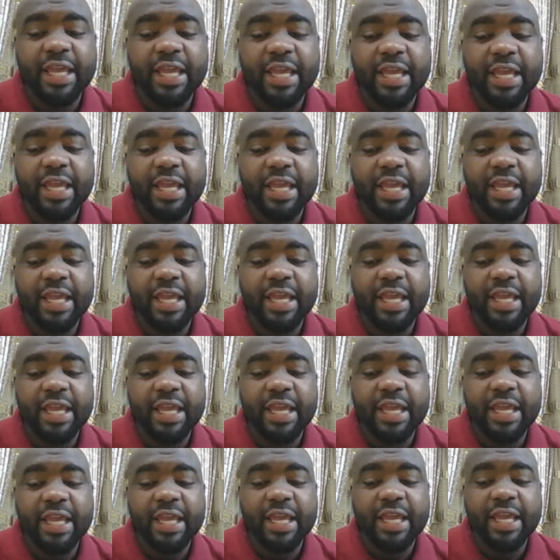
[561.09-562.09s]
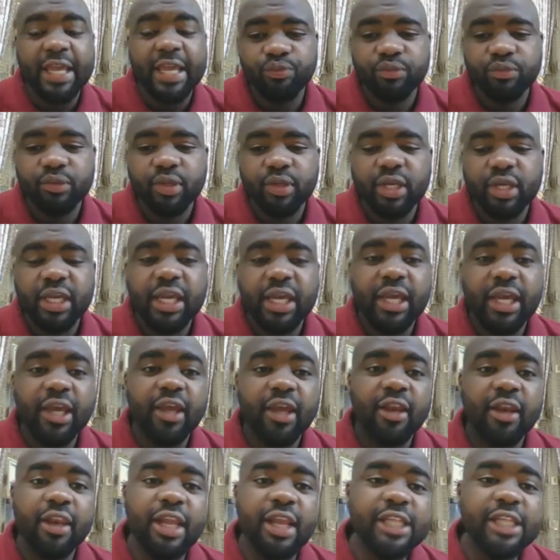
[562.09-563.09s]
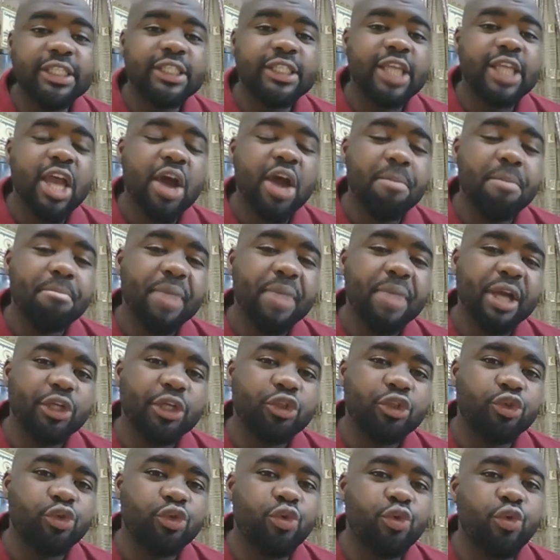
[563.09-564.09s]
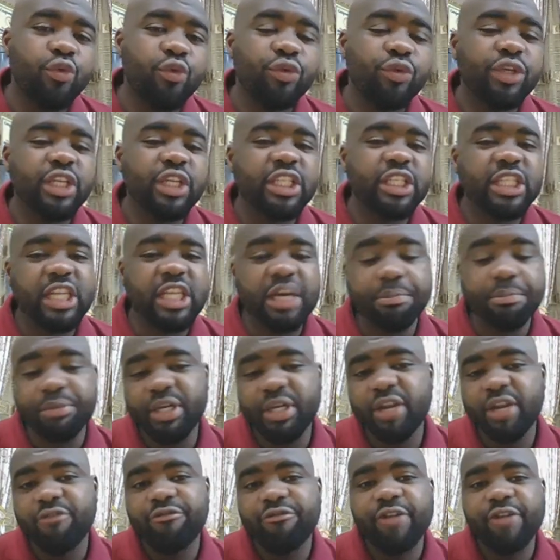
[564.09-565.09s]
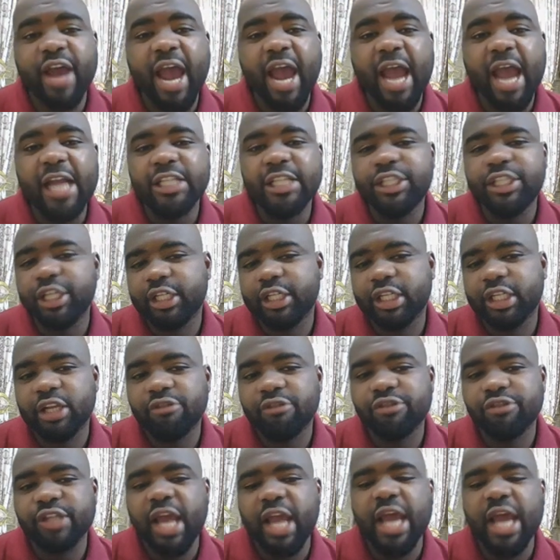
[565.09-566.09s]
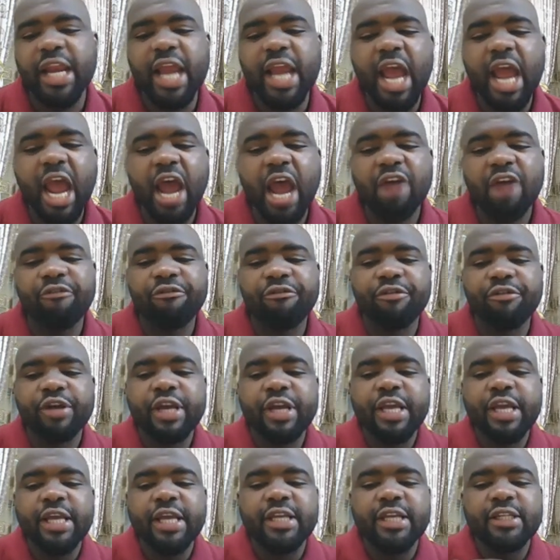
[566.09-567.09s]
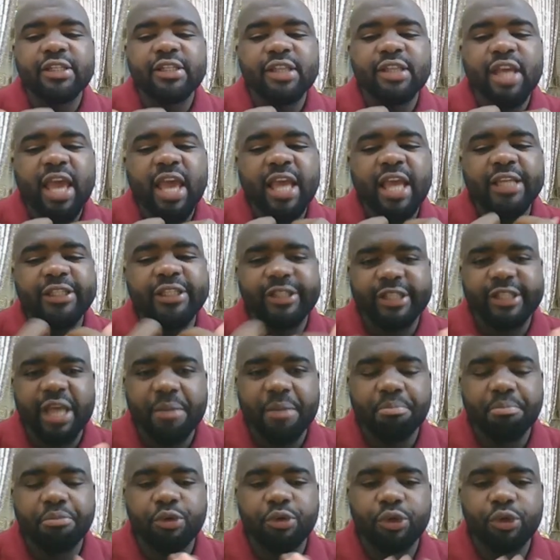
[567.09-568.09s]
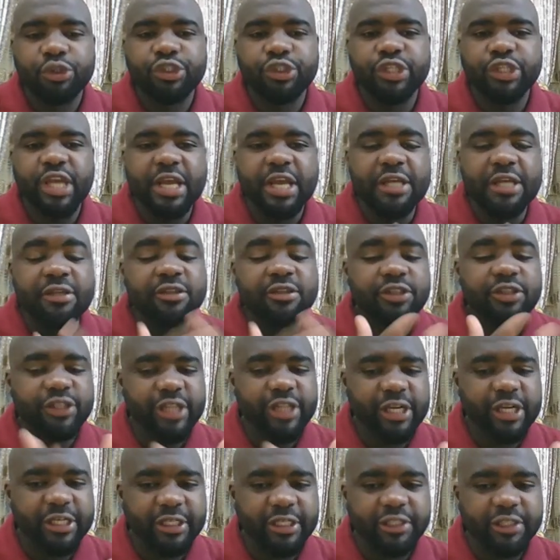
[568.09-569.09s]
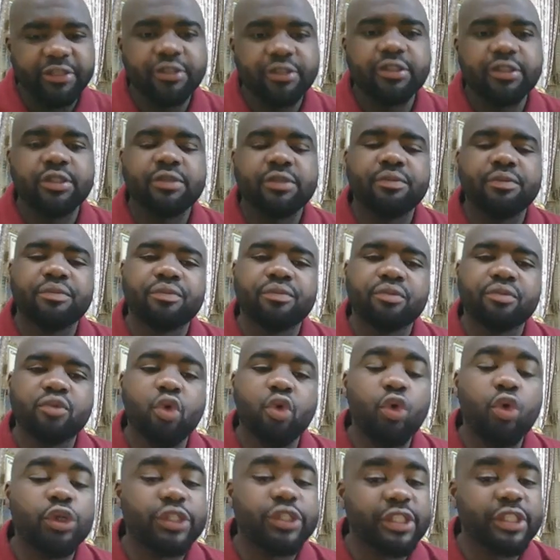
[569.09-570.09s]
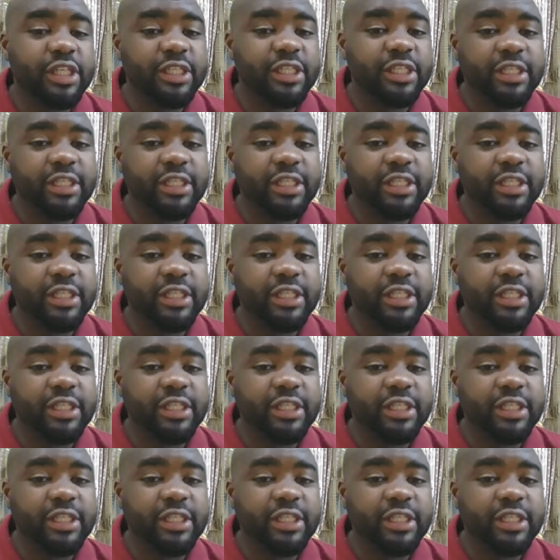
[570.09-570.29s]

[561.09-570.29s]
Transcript: Now, let's come back to descriptive adjectives and have examples in sentence or sentence